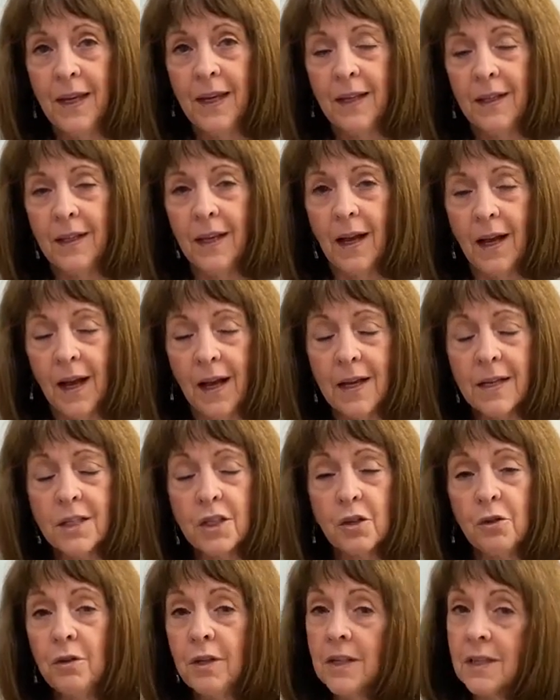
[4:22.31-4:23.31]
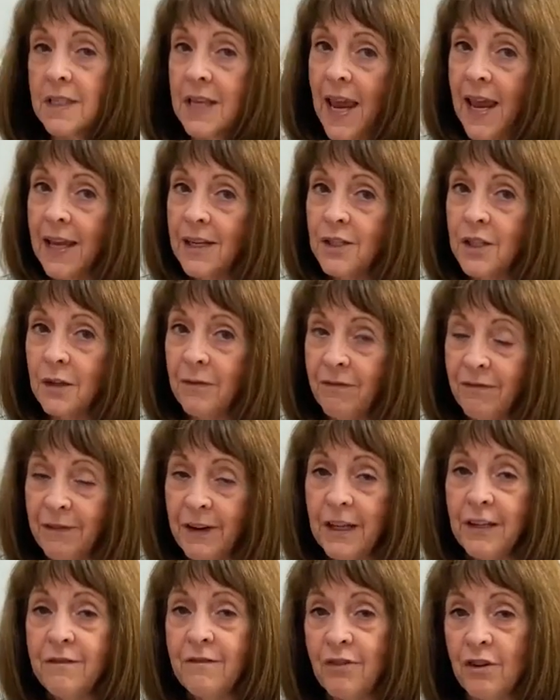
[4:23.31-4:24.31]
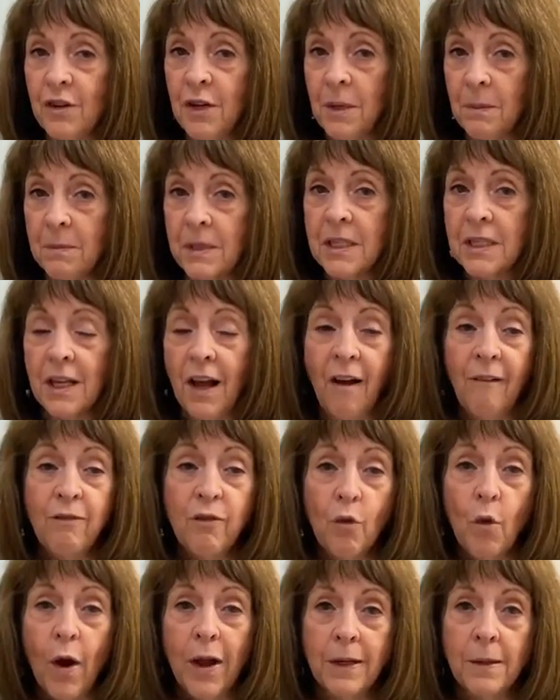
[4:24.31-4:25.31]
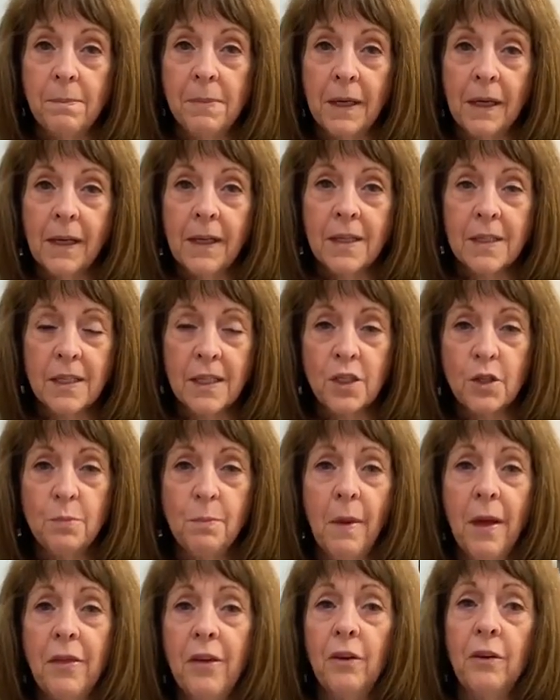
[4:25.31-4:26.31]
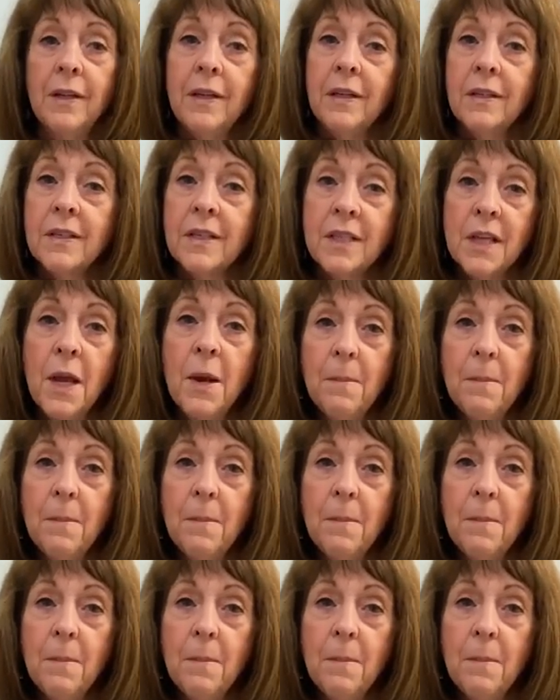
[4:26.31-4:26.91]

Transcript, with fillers: Now, Oscar has had to fend for himself quite a bit because his mother is